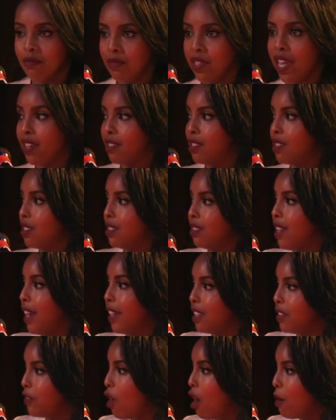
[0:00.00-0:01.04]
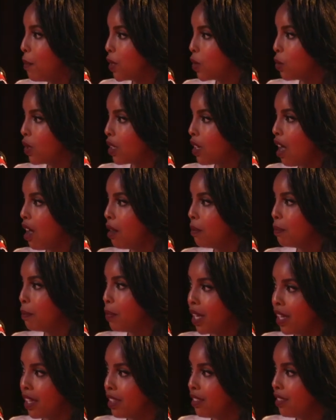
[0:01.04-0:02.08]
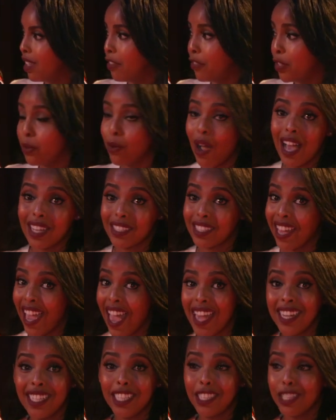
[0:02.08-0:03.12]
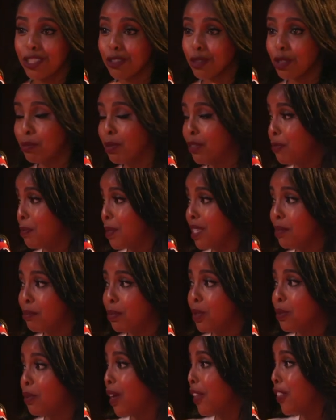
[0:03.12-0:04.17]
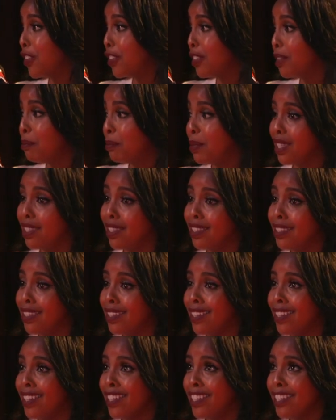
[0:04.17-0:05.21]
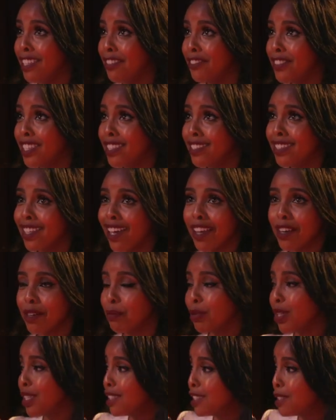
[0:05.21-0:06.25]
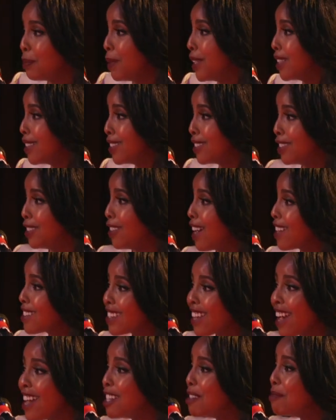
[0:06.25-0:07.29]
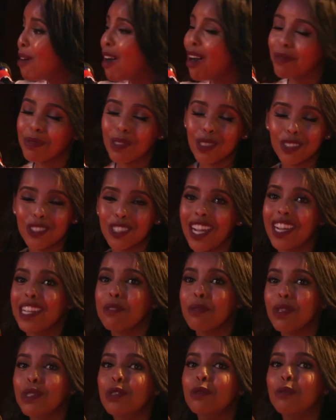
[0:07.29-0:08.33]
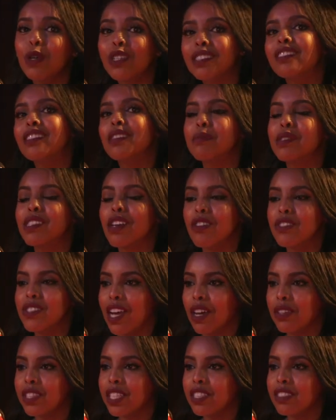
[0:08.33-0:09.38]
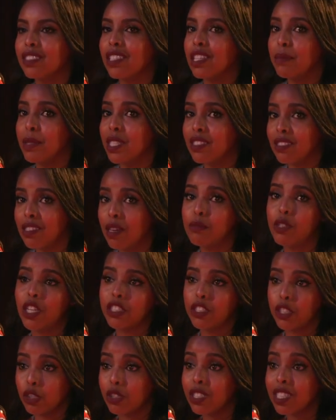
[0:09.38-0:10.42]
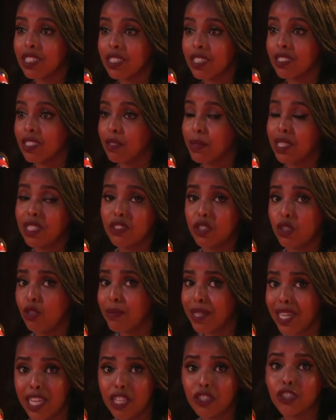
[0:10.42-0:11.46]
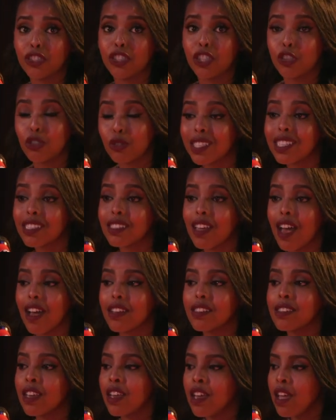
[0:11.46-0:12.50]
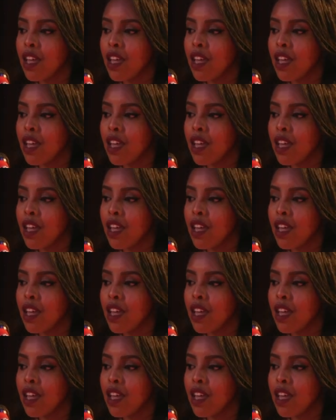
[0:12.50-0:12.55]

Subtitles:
Yes, negative comments will come, but if you ask any group of people, whether it be even, I don't know, Britney Spears, you ask any pop culture, anyone who puts themselves out there is gonna be subject to criticism. It's human nature to criticize.